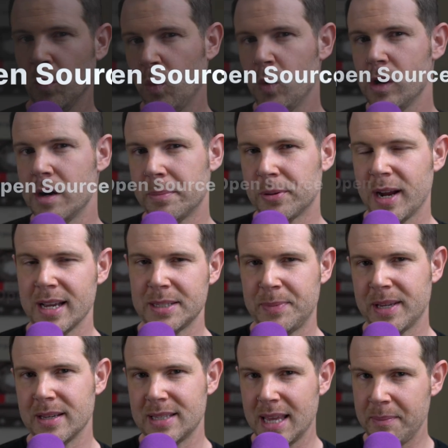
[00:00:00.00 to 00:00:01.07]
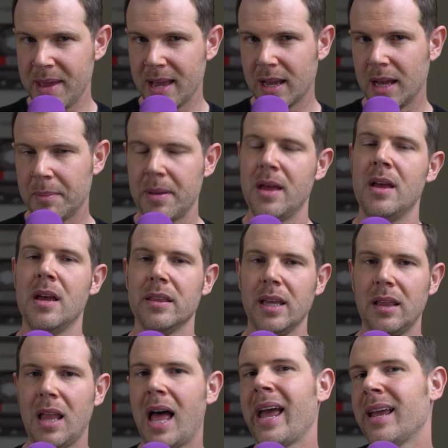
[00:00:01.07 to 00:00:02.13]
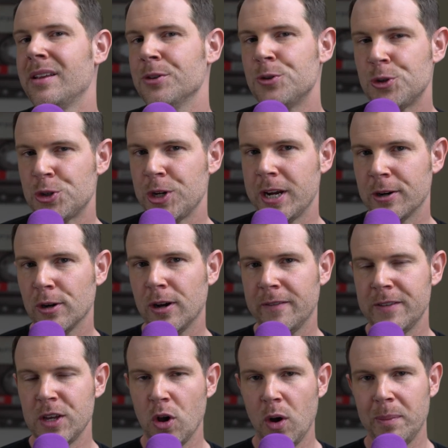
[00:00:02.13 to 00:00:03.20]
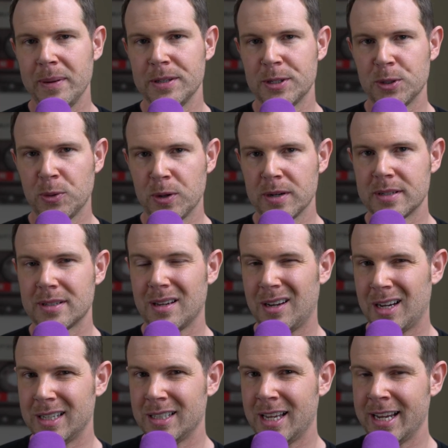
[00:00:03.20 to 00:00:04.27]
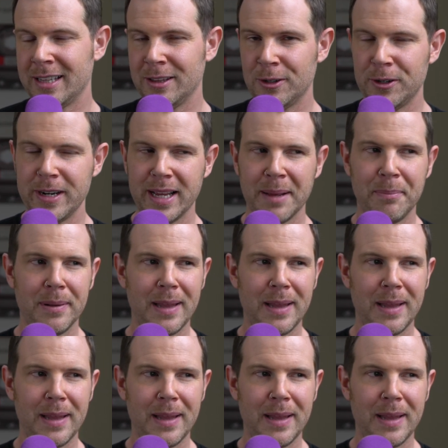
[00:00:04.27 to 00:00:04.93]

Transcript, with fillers: WordPress because they make up the lion's share of the open source online learning